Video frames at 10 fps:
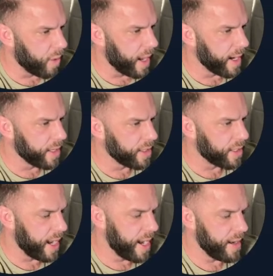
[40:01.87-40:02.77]
what I can just
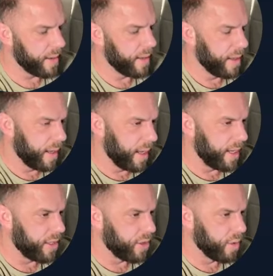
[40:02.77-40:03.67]
say
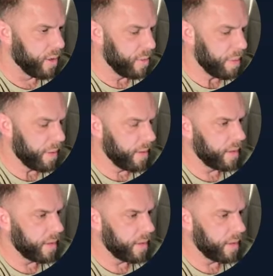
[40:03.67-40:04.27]
is group